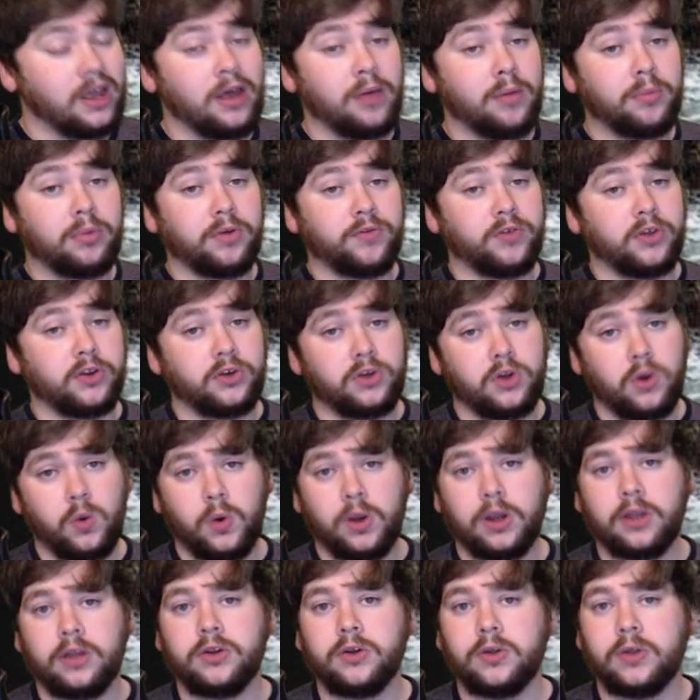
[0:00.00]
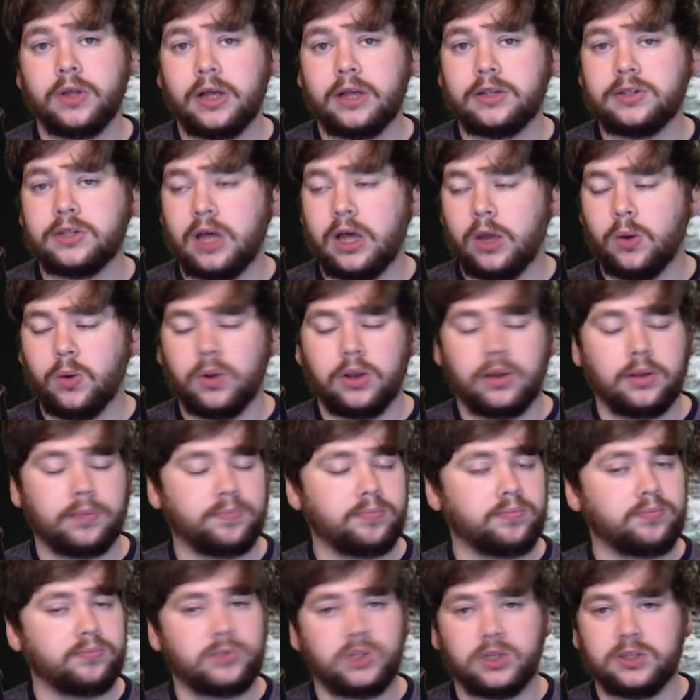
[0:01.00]
But if you don't want to do that, I will
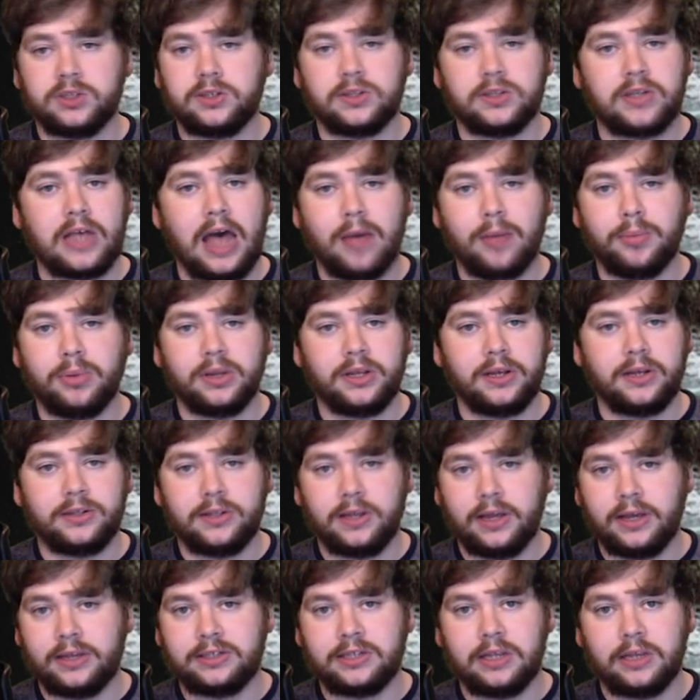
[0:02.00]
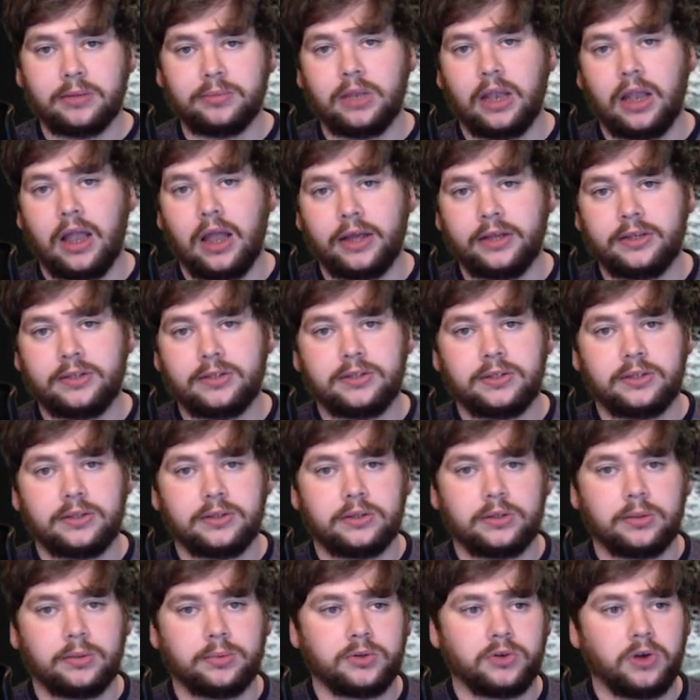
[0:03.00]
just as happily accept likes and
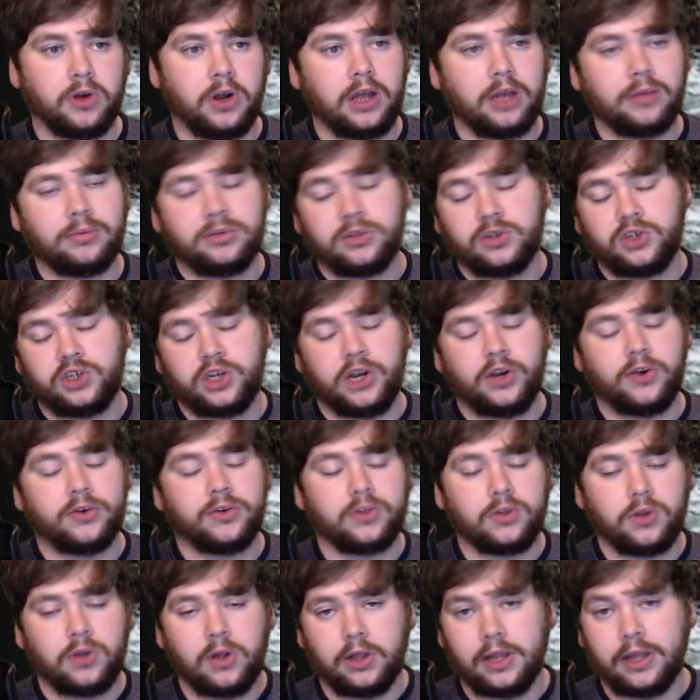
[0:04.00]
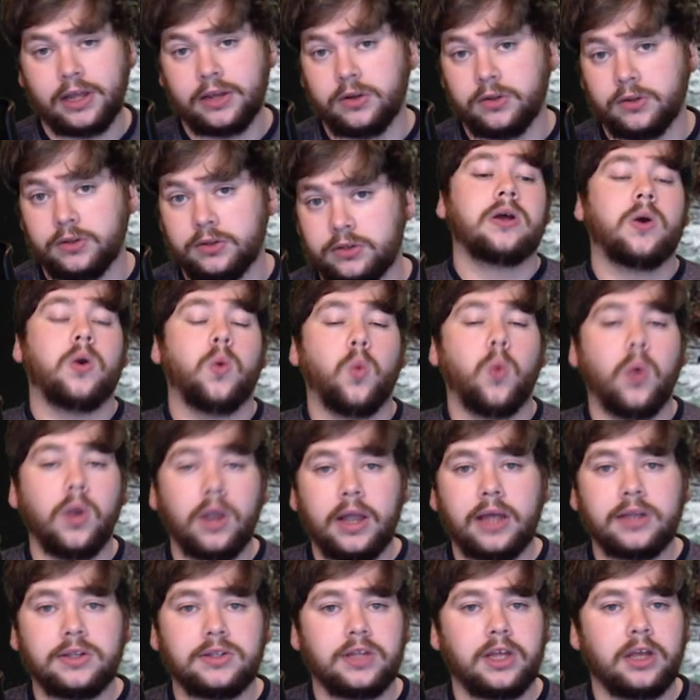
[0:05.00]
subscribes and shares and all that good stuff. One
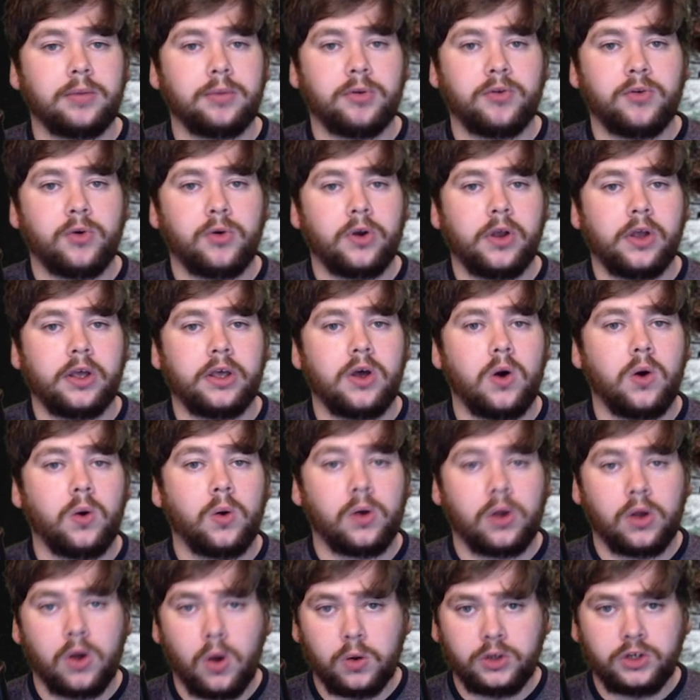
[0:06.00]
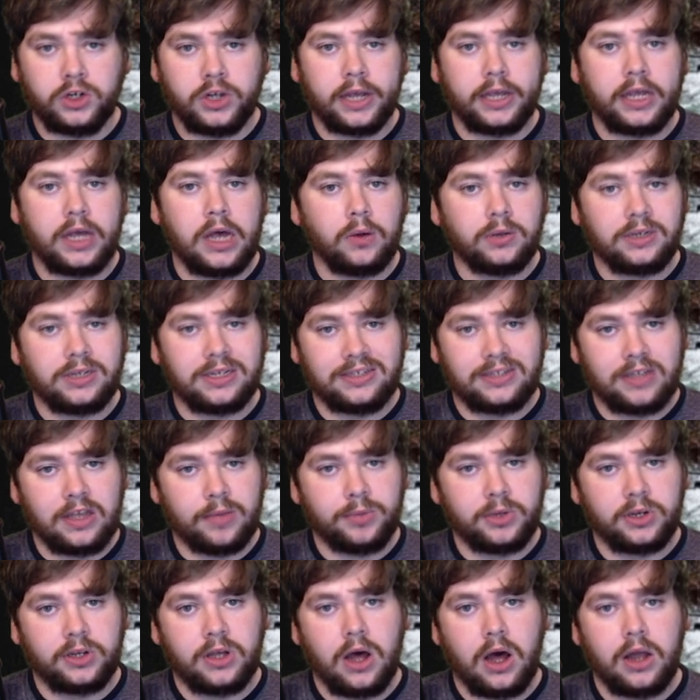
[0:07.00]
last thing before I go, go check out
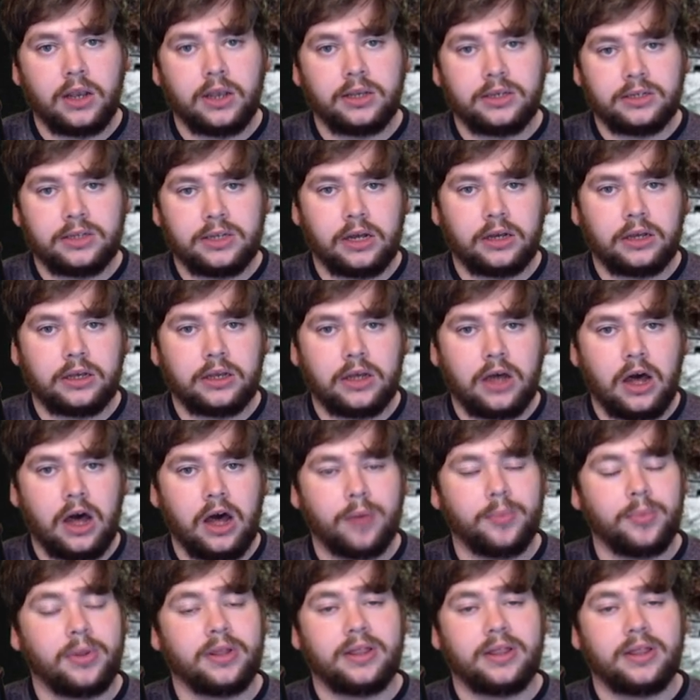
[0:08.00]
Dicepticon.com.